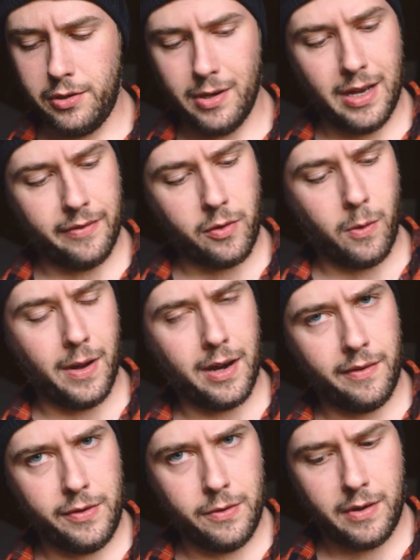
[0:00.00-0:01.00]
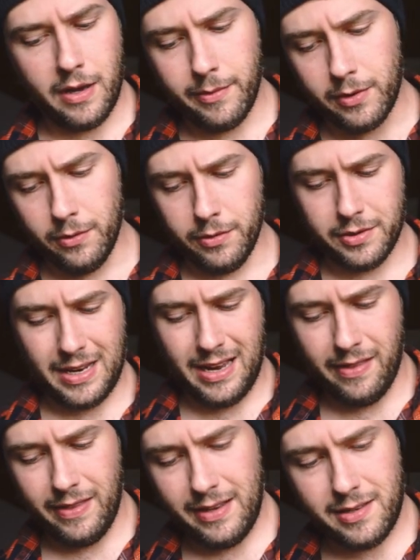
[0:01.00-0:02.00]
that you have quite a few
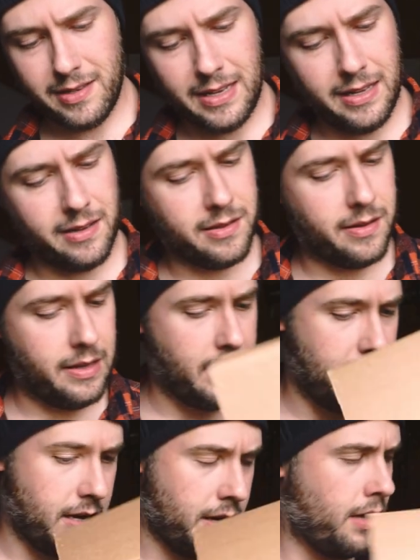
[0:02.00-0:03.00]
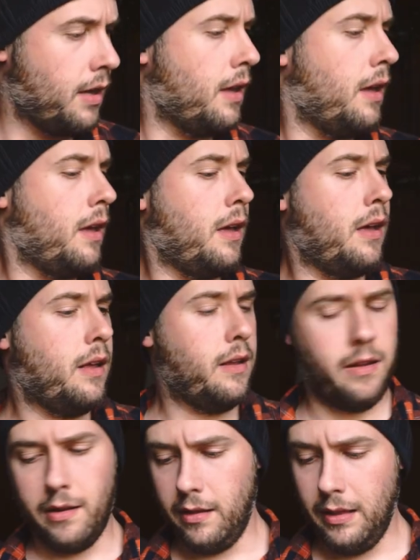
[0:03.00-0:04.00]
chemicals, and this is the
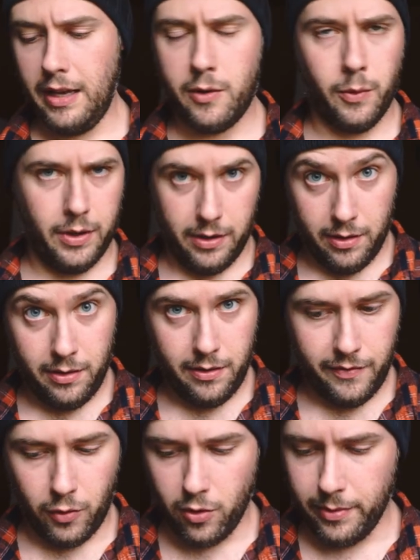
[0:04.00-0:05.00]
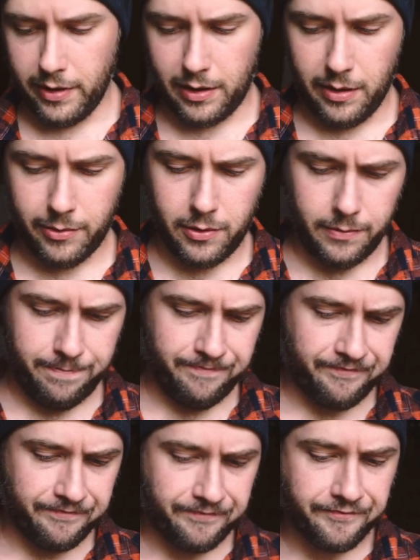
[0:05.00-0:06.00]
liquid form of the
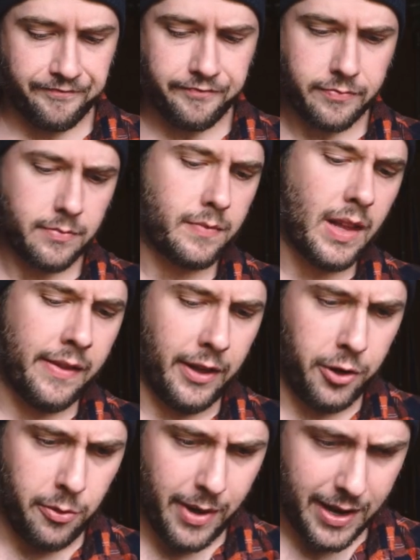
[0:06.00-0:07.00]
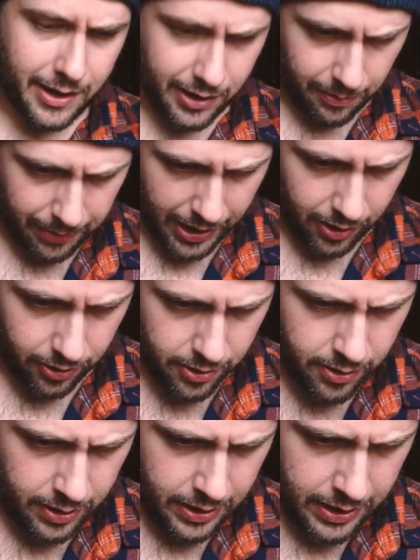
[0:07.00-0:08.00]
chemical. They do make it in a
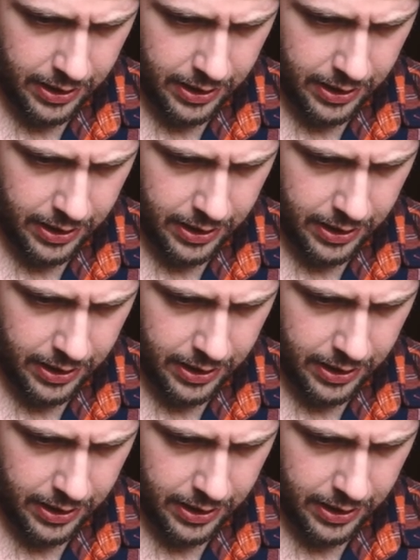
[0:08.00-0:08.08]
powder.